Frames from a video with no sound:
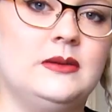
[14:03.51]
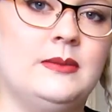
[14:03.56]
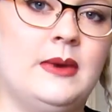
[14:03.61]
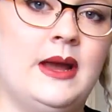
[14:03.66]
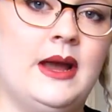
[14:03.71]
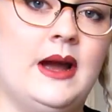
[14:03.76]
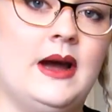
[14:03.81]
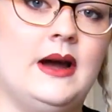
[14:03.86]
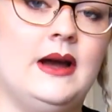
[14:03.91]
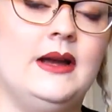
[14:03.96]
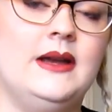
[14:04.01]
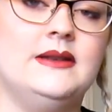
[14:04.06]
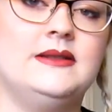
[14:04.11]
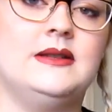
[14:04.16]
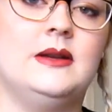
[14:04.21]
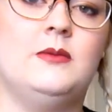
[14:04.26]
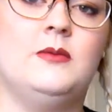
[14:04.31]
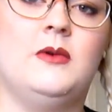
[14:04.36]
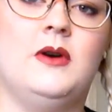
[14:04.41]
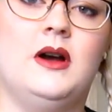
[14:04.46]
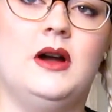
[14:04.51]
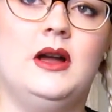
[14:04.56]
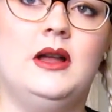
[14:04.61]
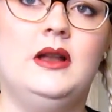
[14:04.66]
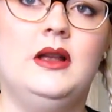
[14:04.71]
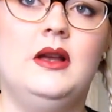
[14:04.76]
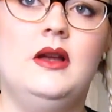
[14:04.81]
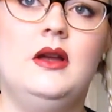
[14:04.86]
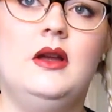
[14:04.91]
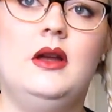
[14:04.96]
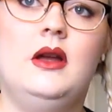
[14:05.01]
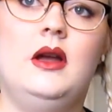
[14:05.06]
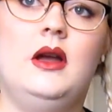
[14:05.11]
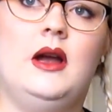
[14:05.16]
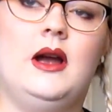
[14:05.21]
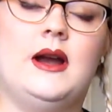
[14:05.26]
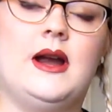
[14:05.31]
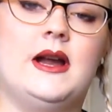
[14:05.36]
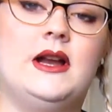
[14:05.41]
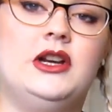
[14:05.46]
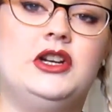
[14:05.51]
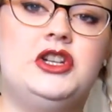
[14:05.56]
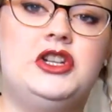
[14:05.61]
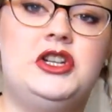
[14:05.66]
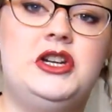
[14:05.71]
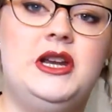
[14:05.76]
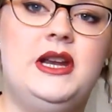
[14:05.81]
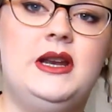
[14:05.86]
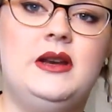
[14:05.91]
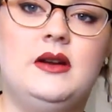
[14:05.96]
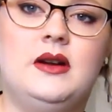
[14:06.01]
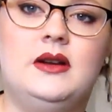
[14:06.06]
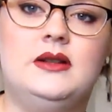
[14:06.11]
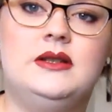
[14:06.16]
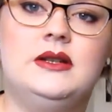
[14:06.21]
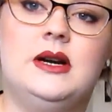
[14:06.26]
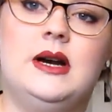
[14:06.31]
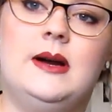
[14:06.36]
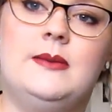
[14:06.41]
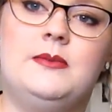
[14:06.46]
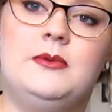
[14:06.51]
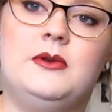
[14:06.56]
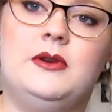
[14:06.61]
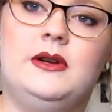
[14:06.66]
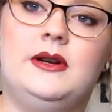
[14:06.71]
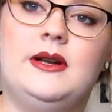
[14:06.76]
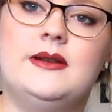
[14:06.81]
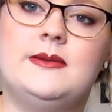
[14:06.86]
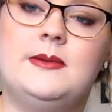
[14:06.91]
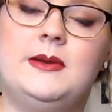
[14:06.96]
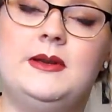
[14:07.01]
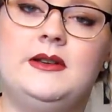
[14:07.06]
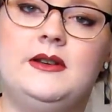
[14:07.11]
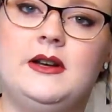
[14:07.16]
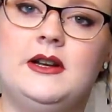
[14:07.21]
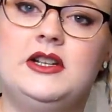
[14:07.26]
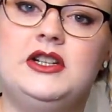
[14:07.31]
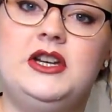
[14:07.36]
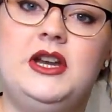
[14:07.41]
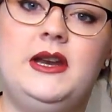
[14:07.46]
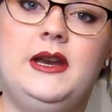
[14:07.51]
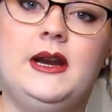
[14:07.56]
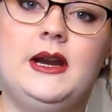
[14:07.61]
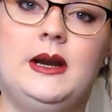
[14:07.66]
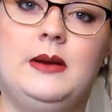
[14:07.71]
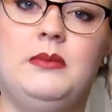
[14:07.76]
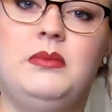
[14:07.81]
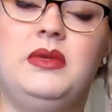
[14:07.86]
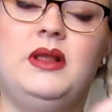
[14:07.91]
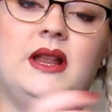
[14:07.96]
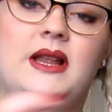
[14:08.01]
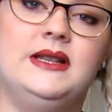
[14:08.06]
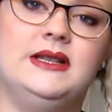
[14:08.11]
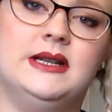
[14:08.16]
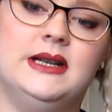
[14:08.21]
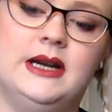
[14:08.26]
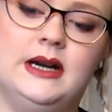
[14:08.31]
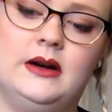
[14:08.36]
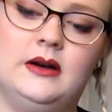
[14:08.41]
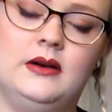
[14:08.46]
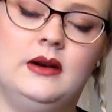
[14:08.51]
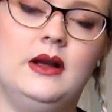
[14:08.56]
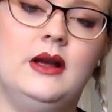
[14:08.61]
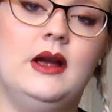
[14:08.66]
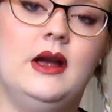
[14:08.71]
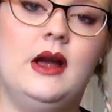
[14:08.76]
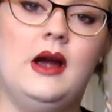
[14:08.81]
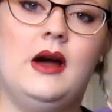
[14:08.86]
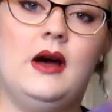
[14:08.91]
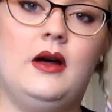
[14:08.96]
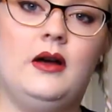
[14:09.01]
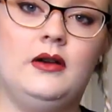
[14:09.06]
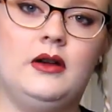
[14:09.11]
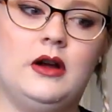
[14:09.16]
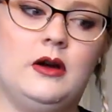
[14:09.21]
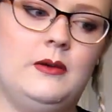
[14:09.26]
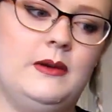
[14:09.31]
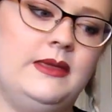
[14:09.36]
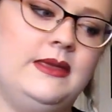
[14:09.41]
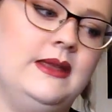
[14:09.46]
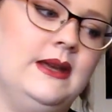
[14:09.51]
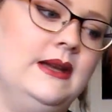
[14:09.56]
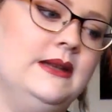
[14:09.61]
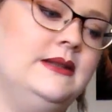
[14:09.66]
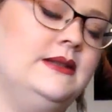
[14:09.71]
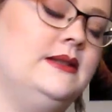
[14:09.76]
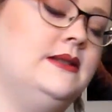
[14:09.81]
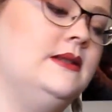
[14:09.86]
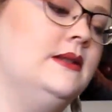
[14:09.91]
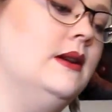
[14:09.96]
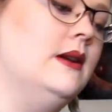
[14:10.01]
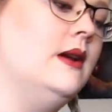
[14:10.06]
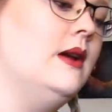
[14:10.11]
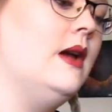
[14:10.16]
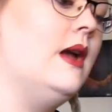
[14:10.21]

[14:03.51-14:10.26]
on my eyes and want a kind of sheen on top or a sheen kind of blended out. I'll go with this.